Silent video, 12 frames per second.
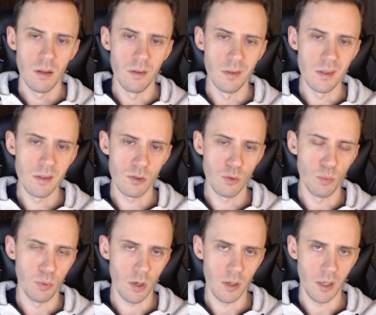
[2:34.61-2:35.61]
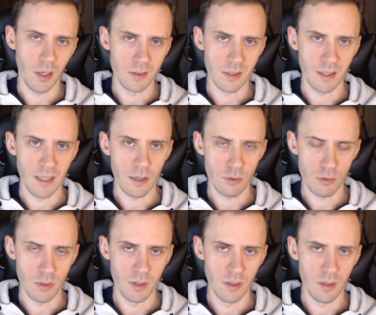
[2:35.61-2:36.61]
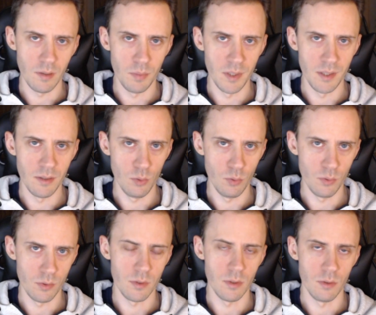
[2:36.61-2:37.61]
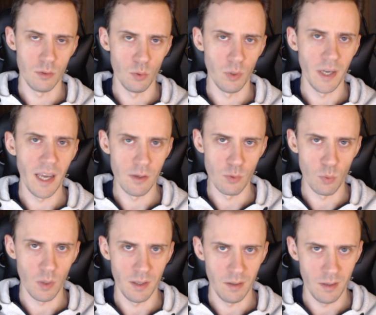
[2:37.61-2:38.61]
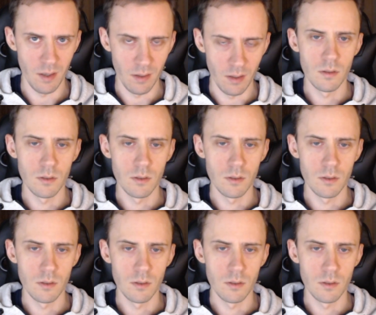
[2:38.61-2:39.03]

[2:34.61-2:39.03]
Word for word: These two products can actually be used to hedge one another.